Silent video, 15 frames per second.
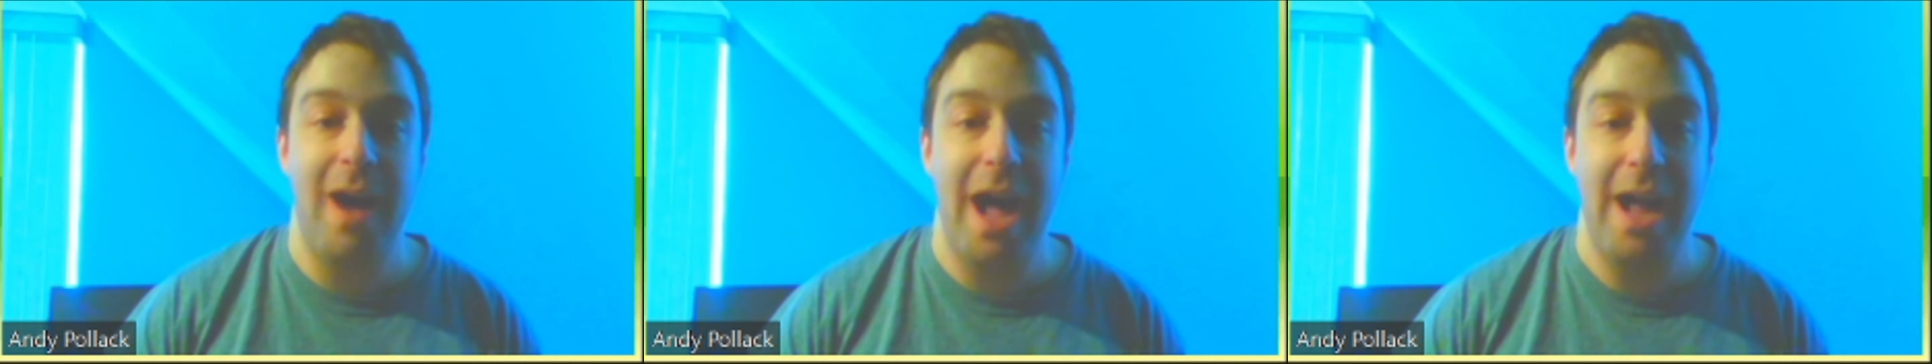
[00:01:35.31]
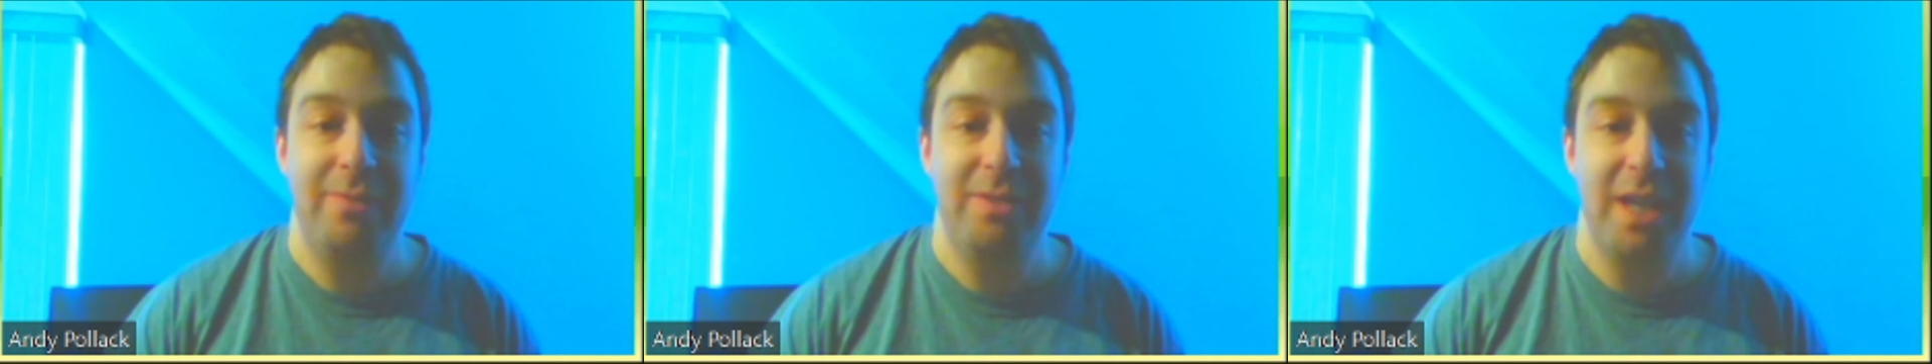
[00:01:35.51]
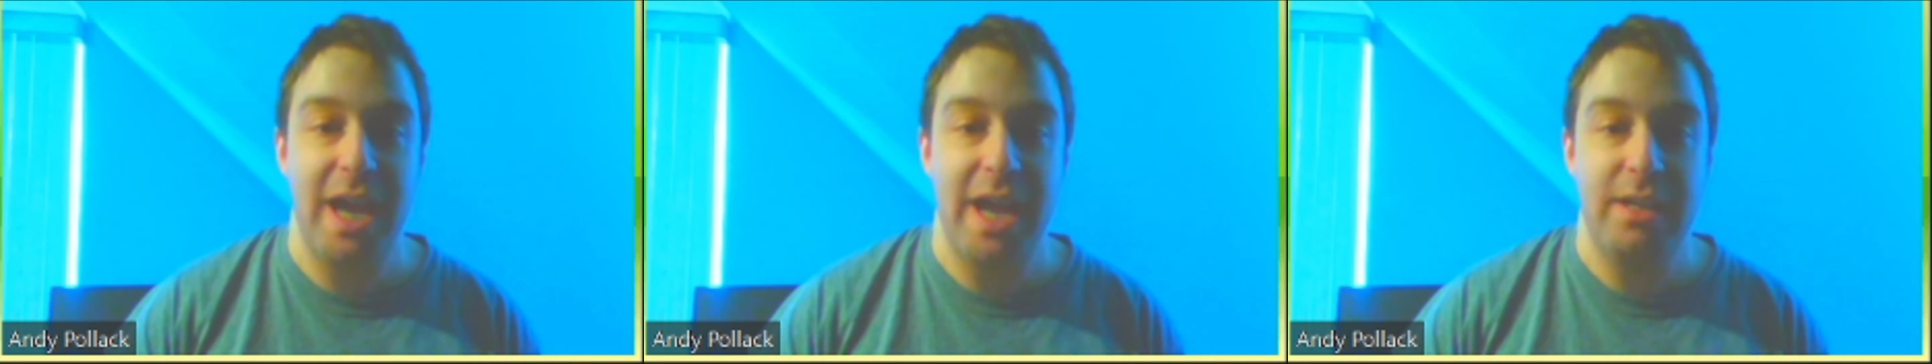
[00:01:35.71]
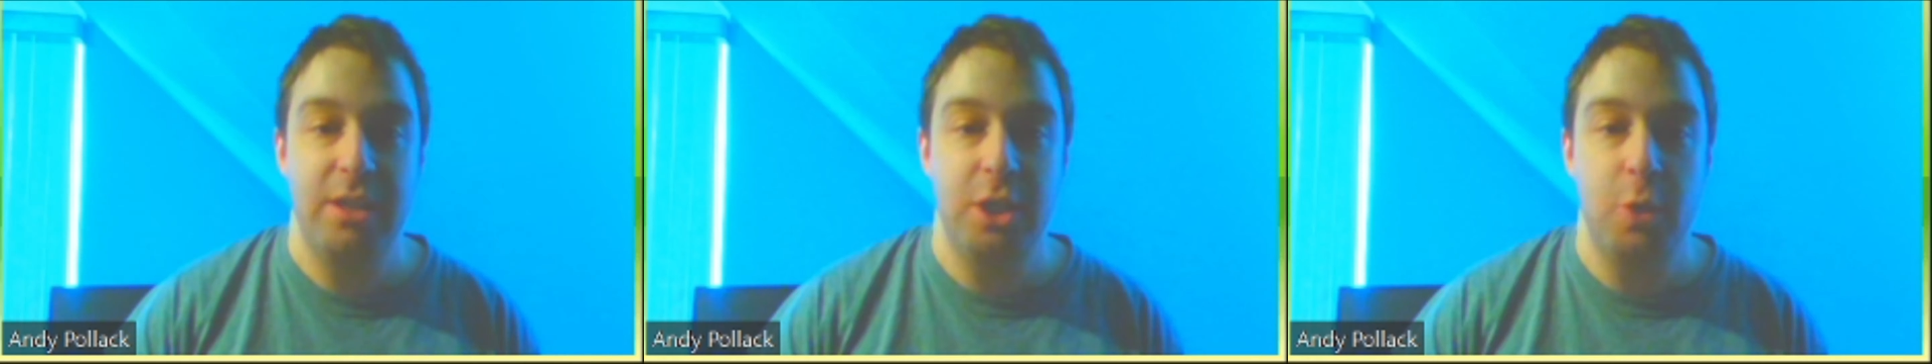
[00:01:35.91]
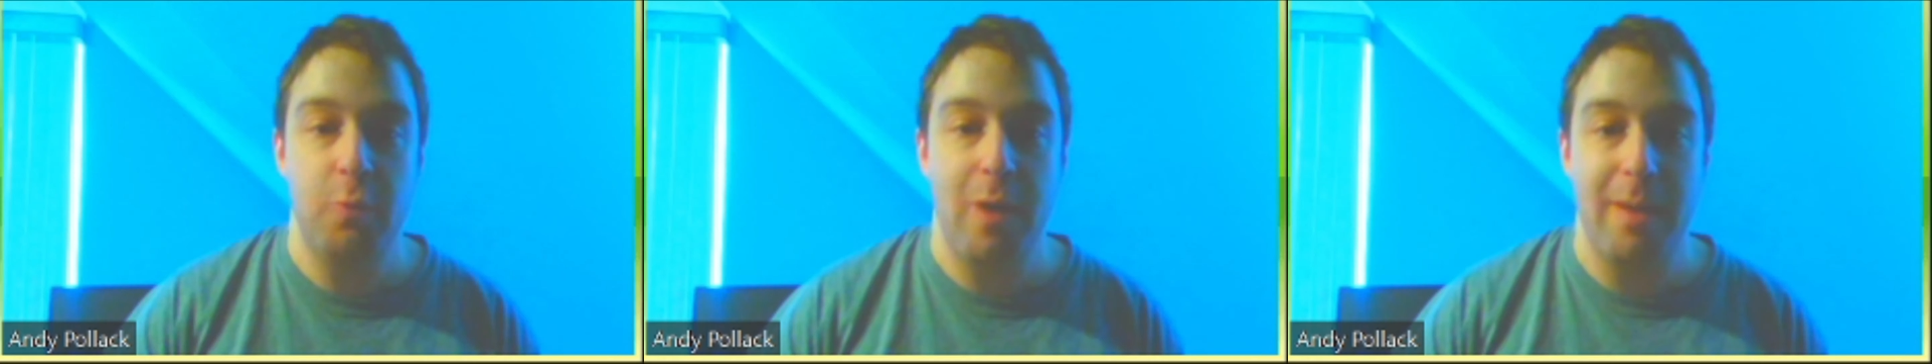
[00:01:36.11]
510
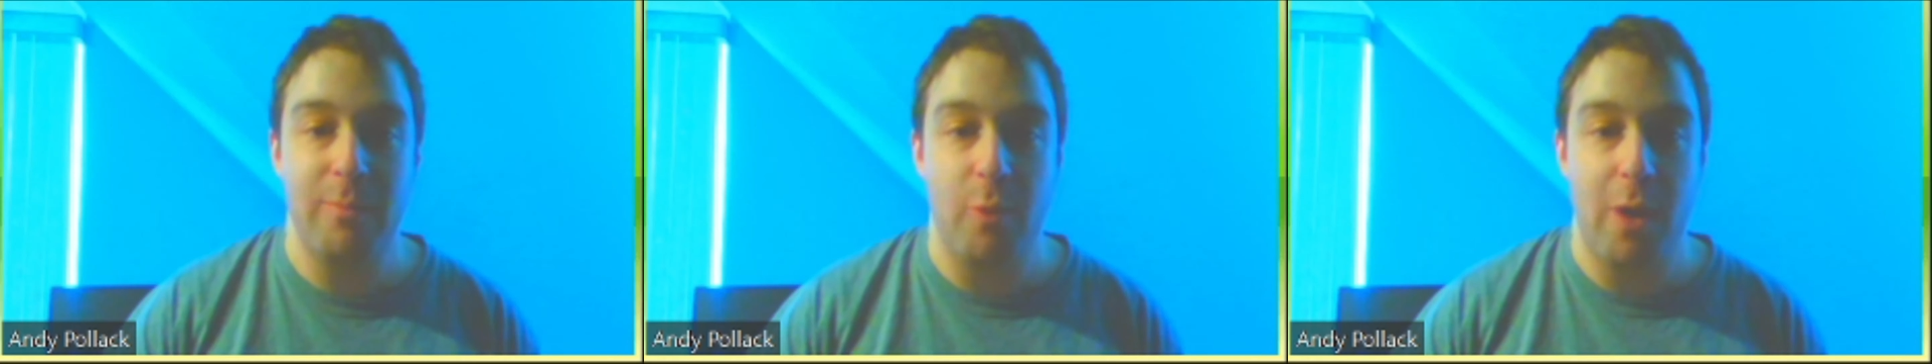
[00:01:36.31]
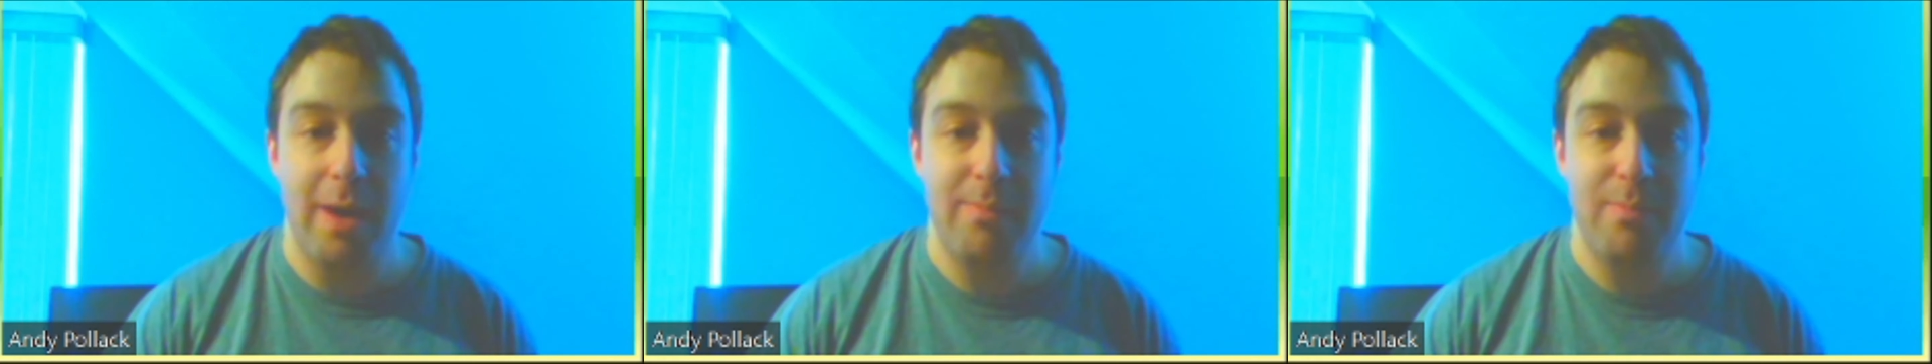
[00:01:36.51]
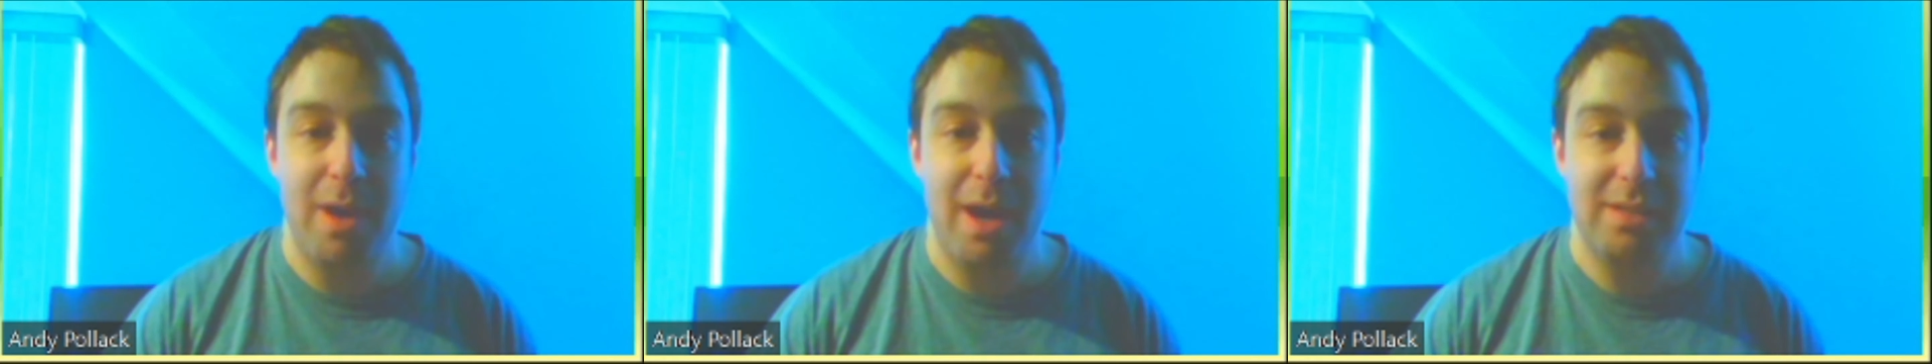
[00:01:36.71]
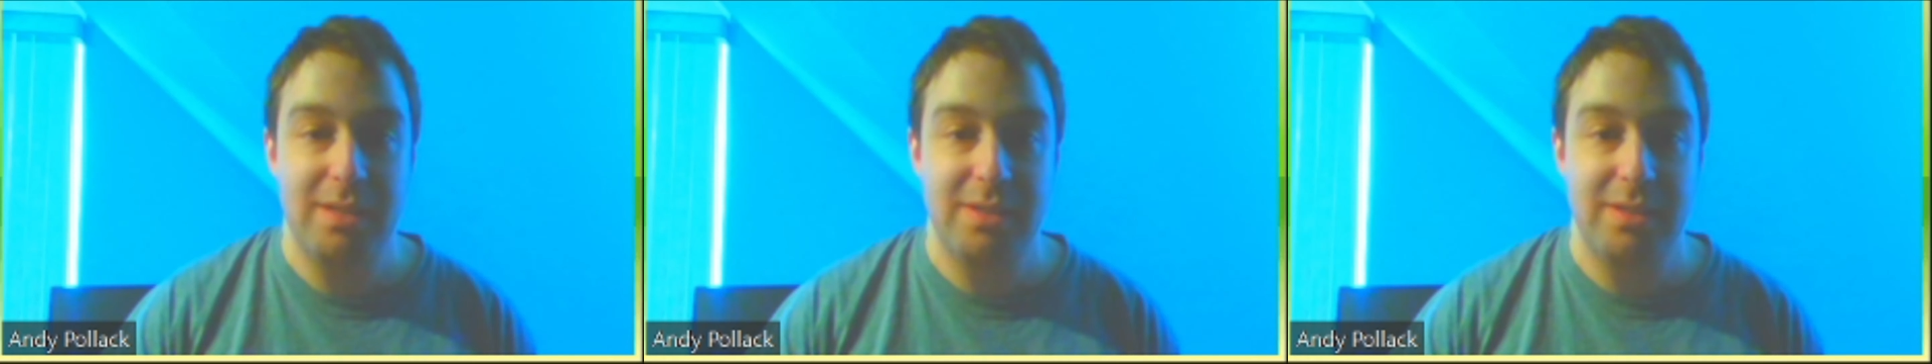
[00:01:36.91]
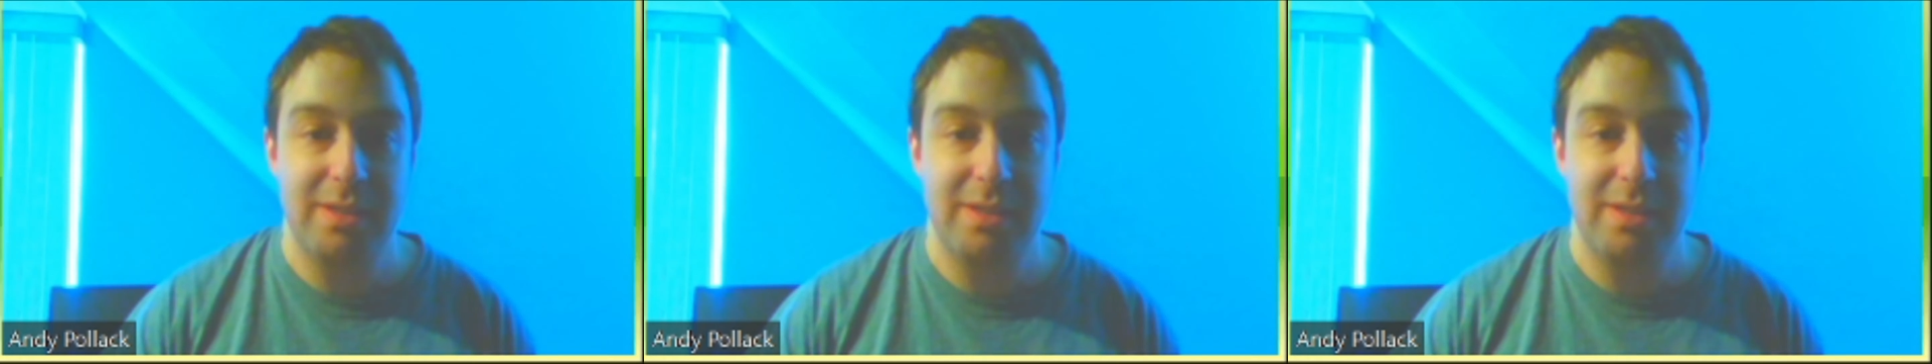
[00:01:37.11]
QM1 bus